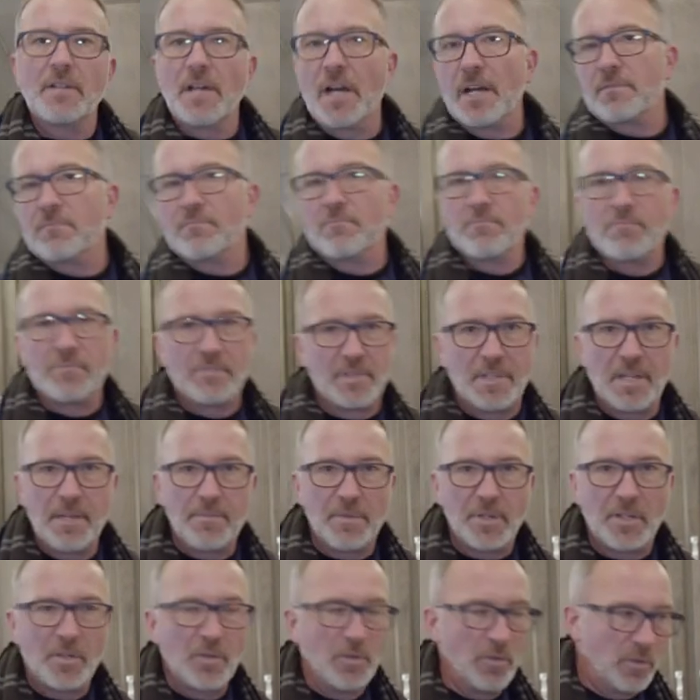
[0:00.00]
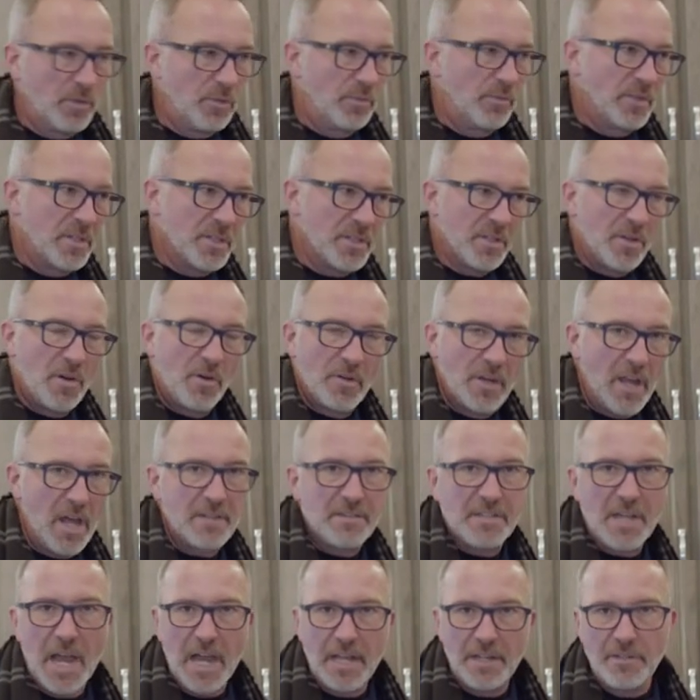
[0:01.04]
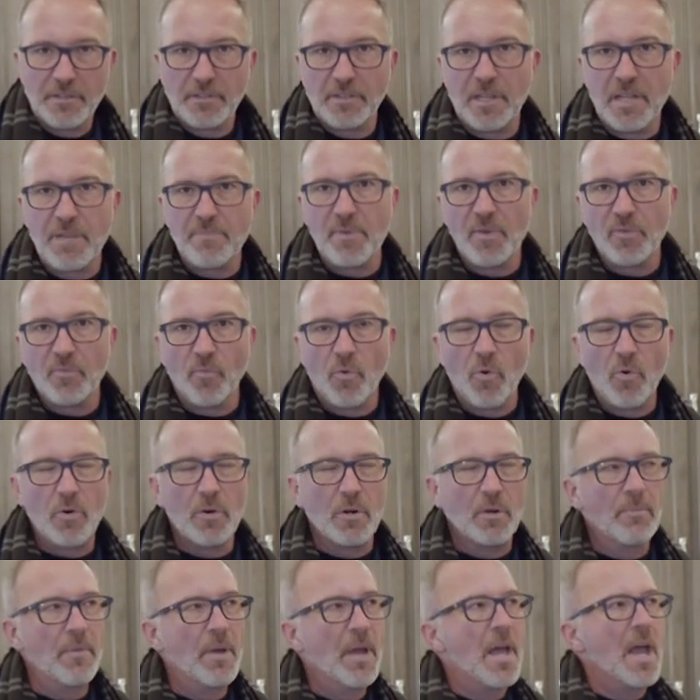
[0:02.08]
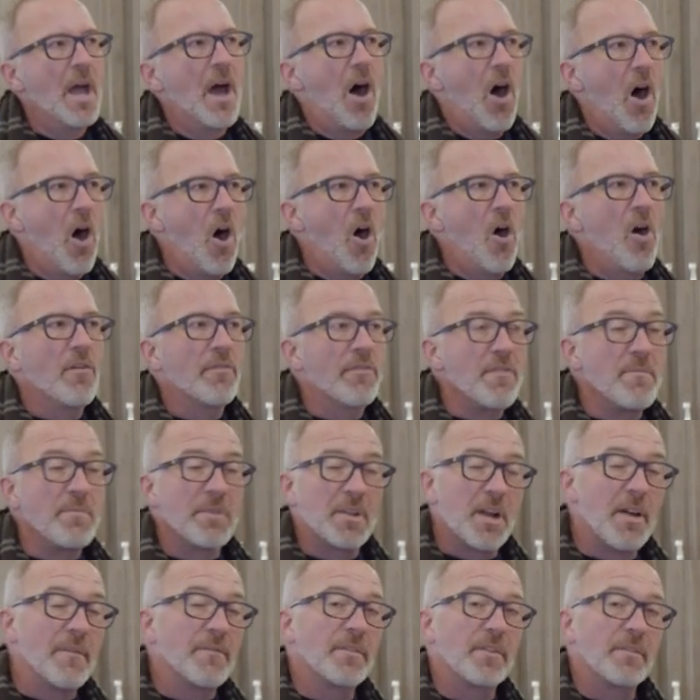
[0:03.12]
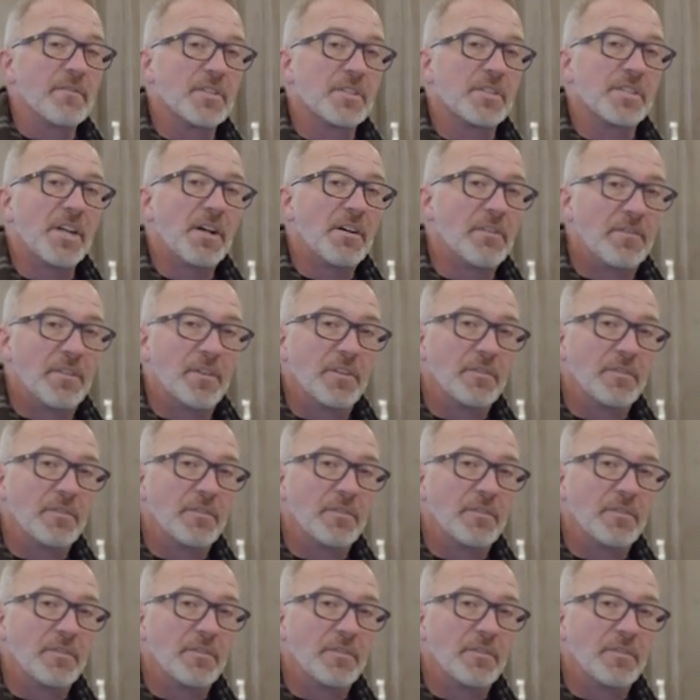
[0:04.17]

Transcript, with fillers: uh, keep it cool when it's cold outside. You can keep it warm, all from the comfort of your cell